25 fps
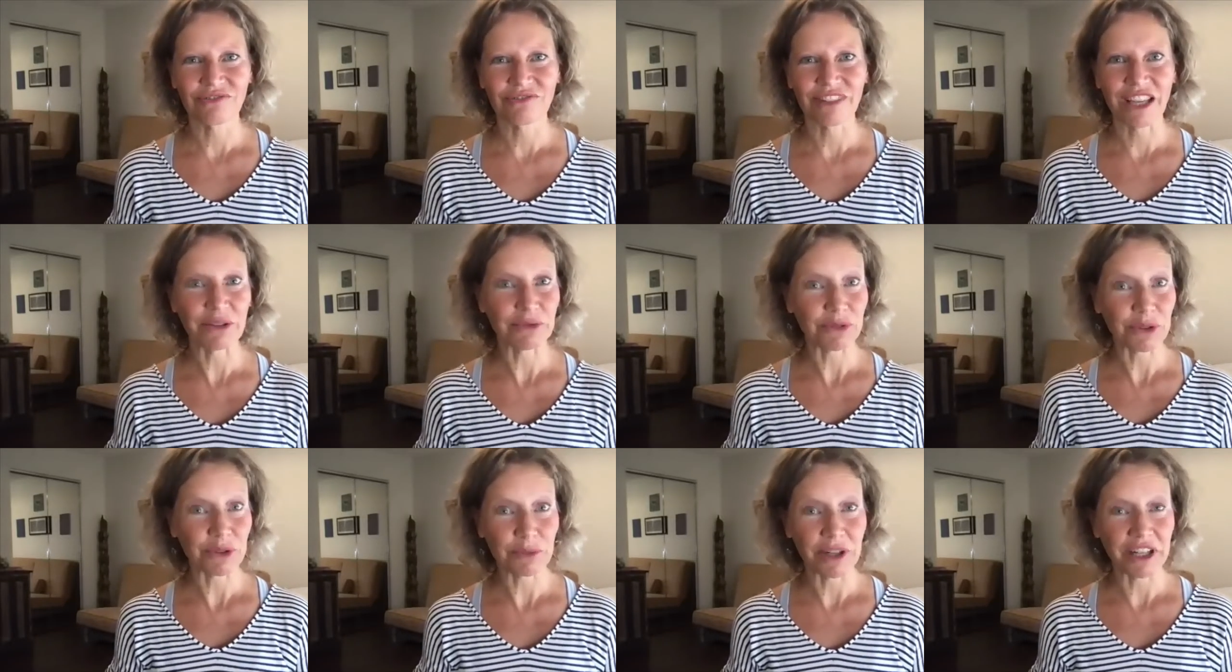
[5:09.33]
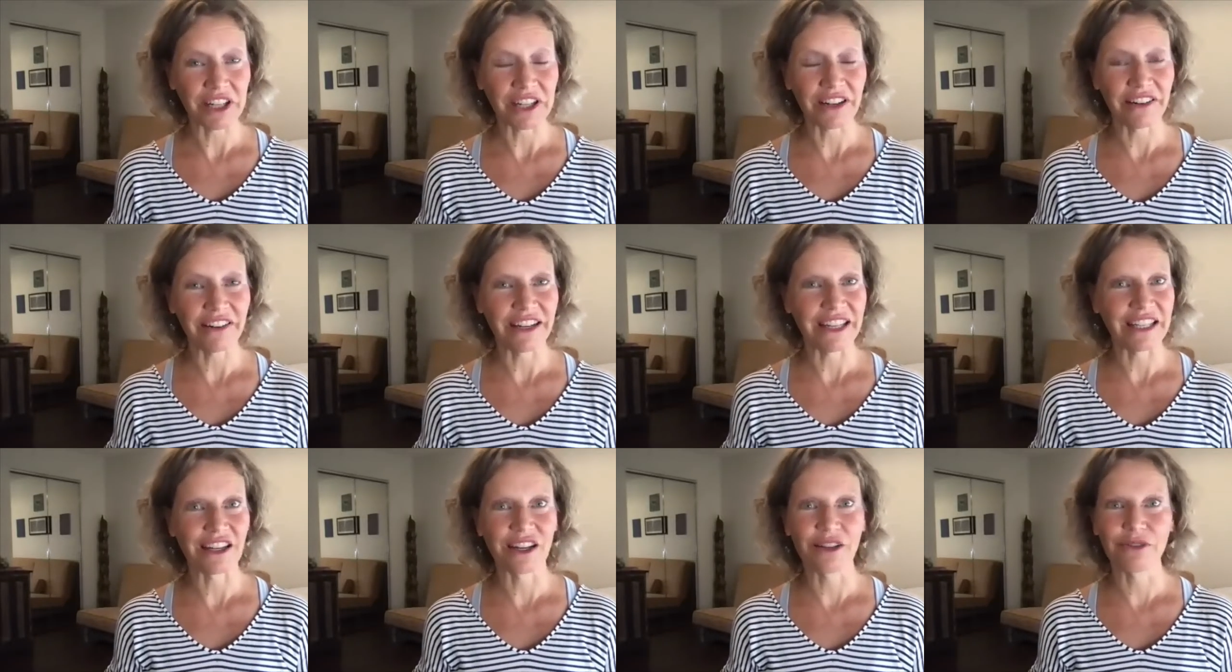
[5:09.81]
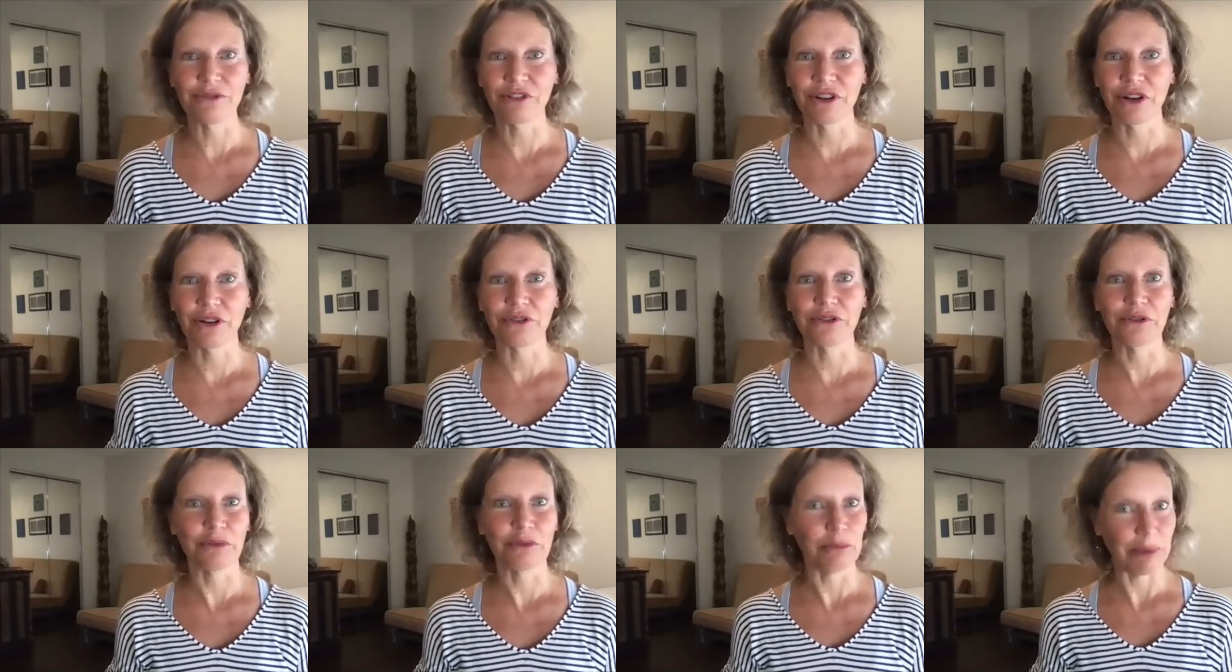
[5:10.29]
everywhere and I
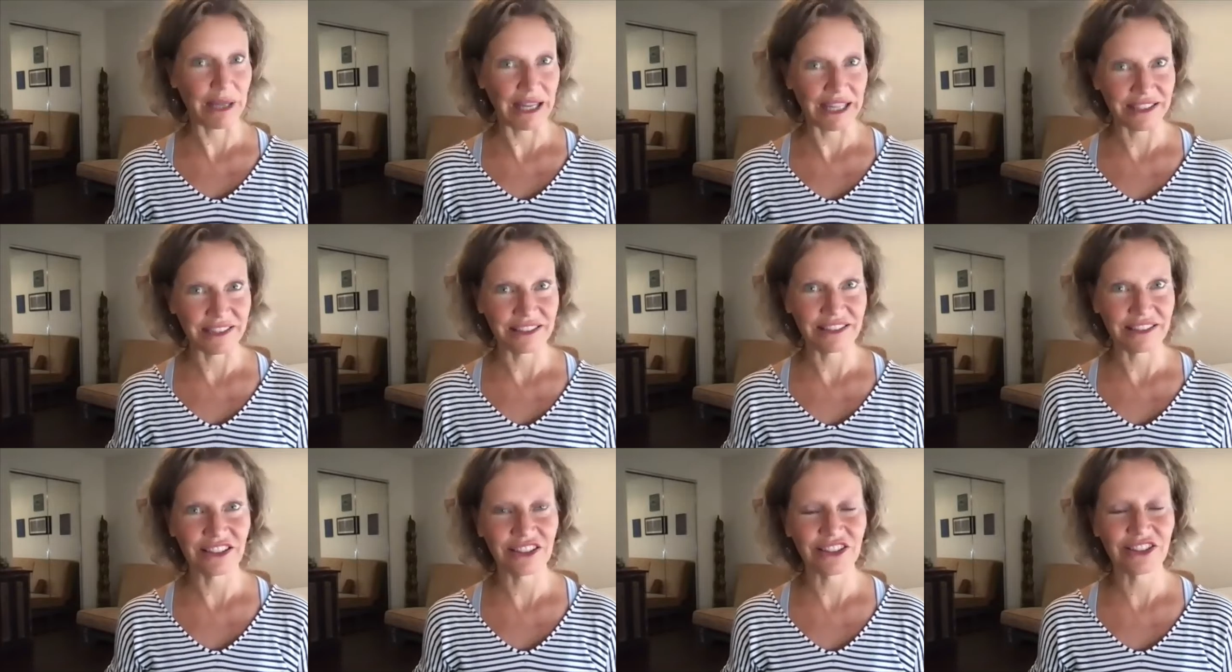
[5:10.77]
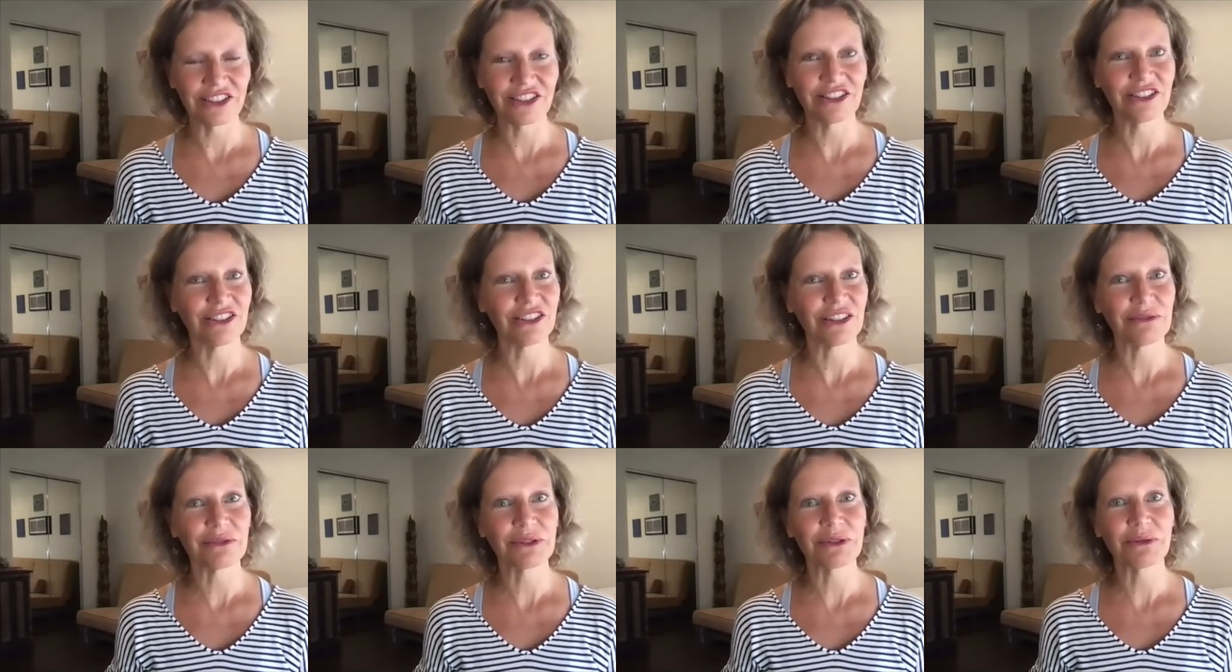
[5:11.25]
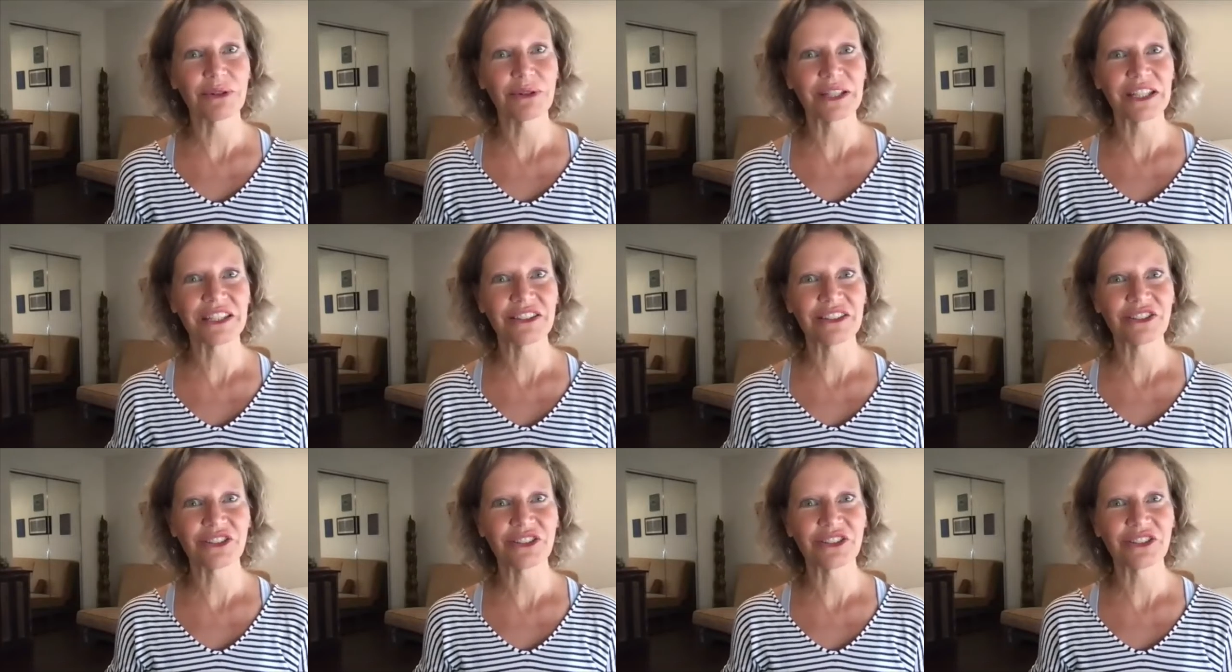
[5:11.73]
found bad assistants everywhere.